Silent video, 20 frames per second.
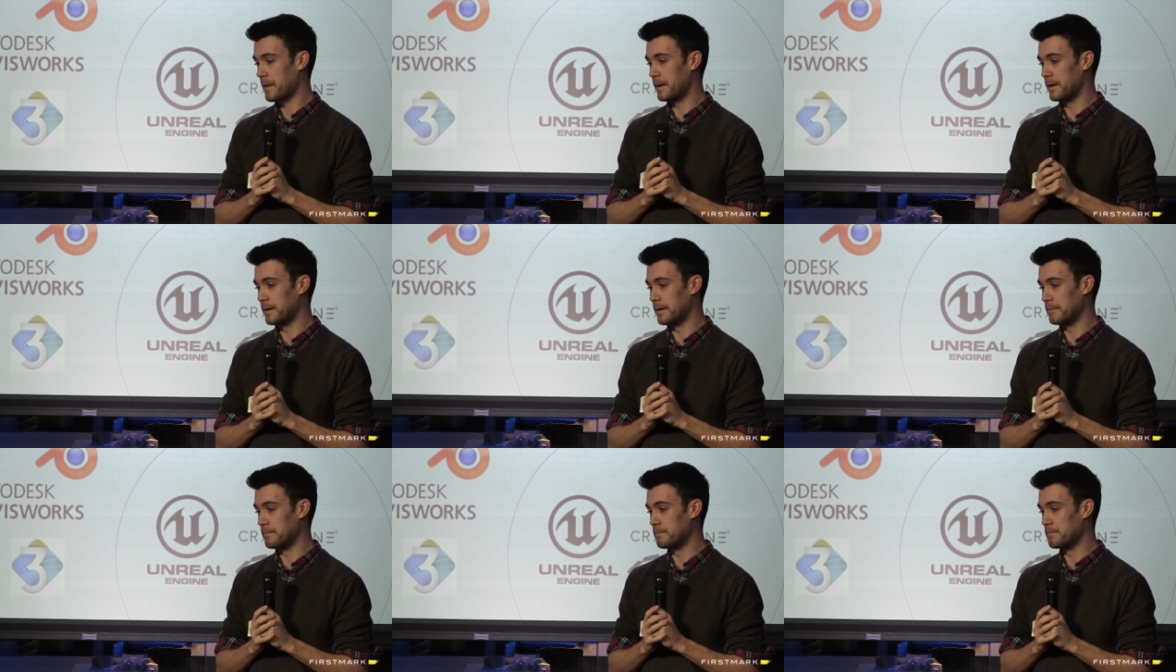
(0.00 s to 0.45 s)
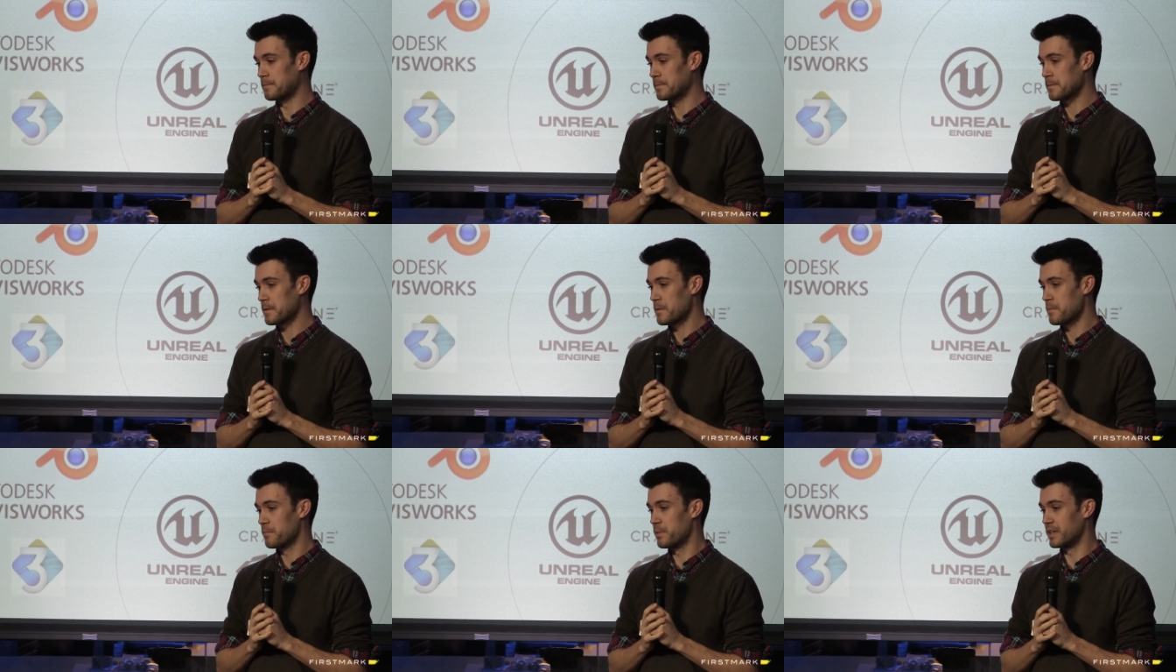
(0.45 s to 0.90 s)
Um,
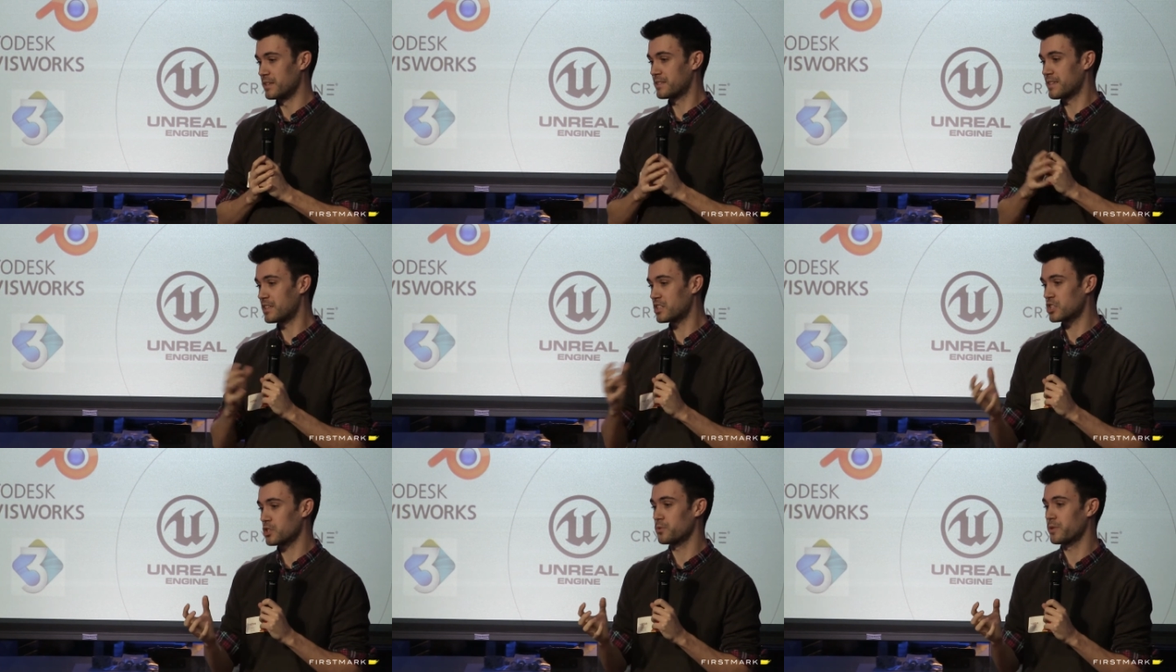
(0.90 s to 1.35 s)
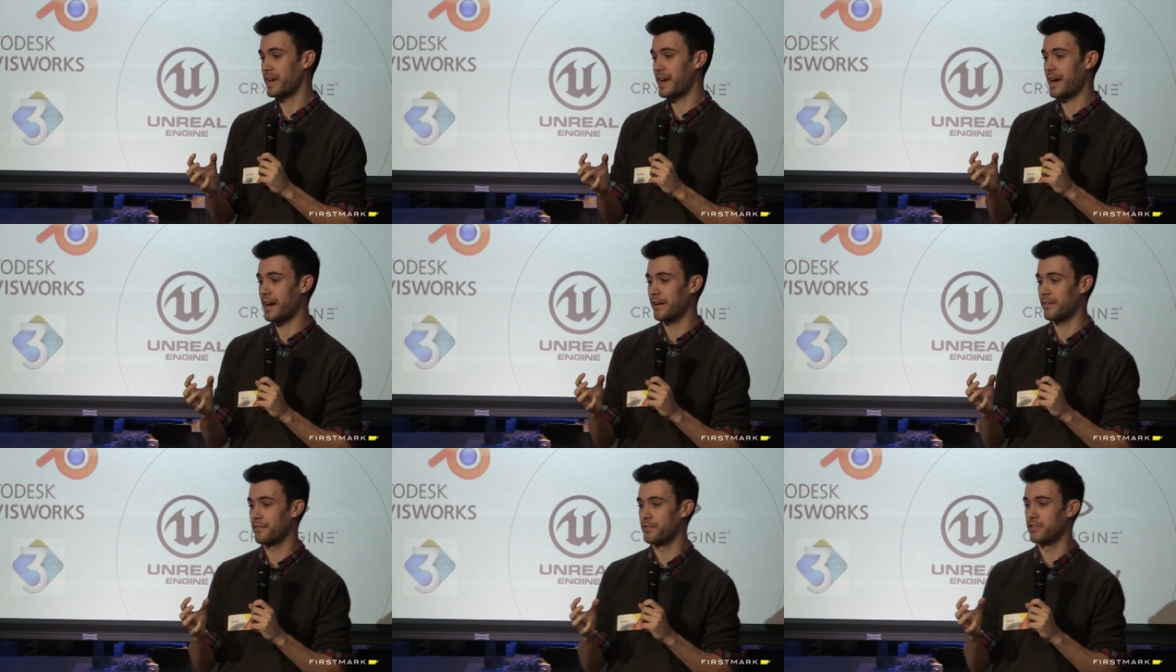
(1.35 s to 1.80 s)
but essentially we
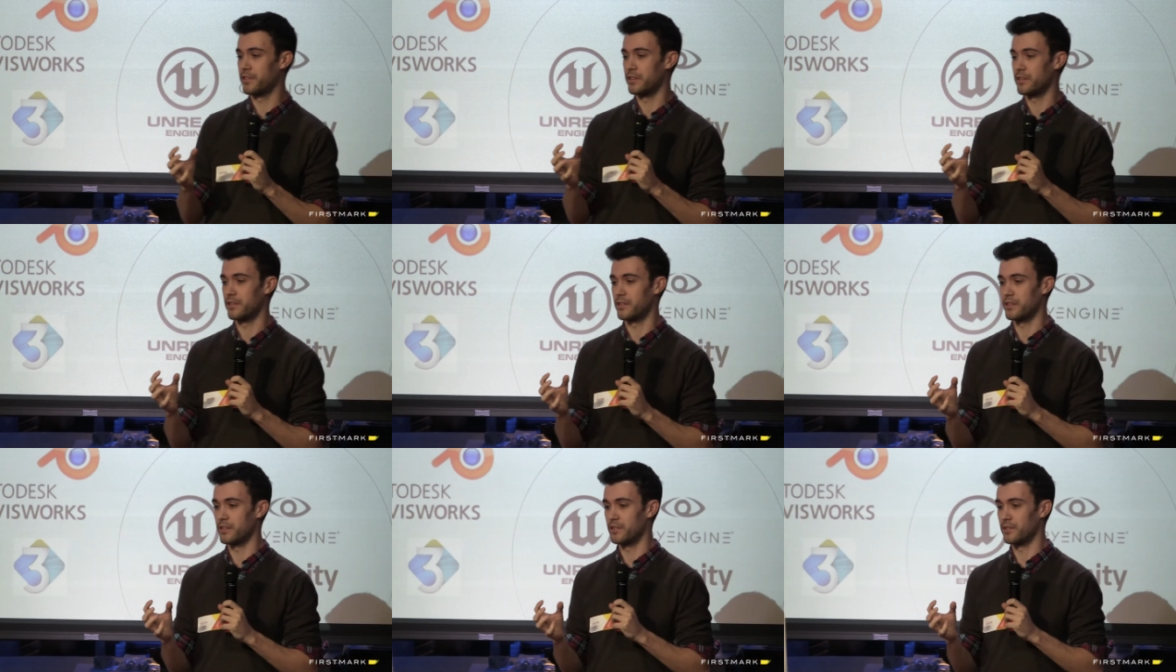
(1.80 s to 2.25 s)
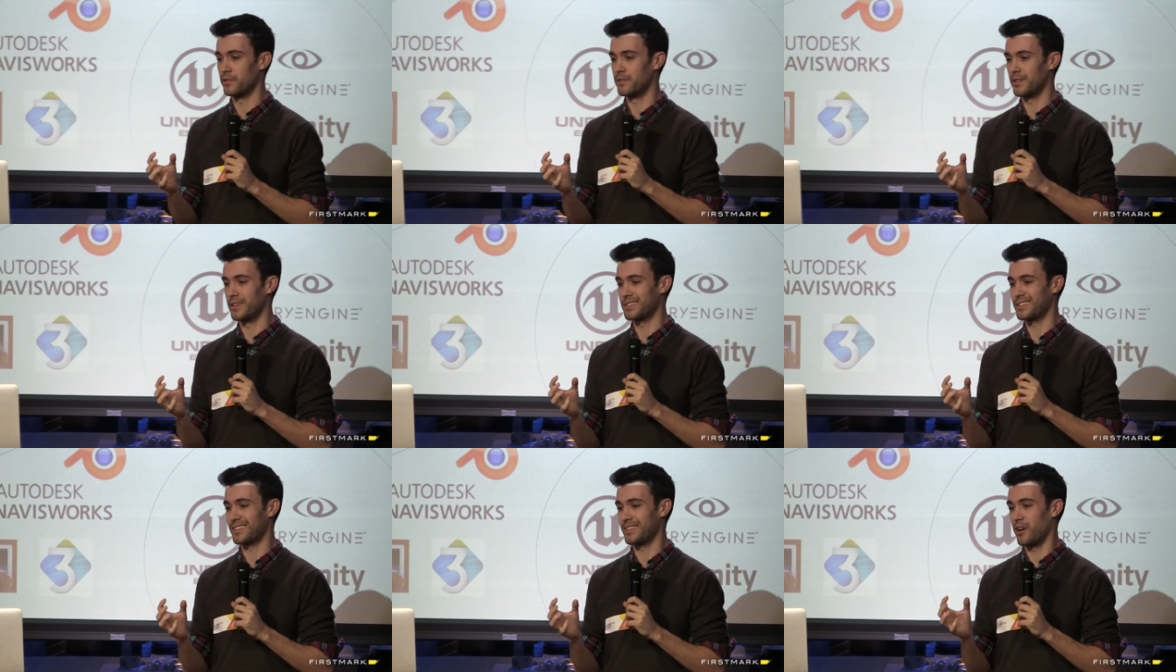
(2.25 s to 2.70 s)
have the,
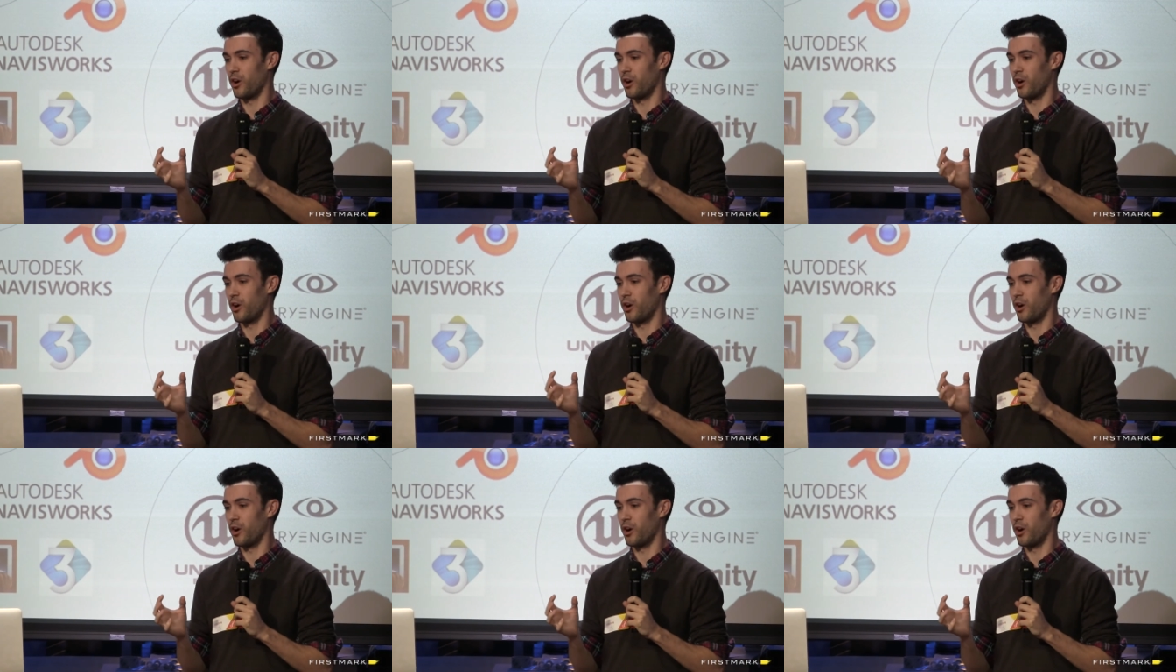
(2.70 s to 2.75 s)
the uh,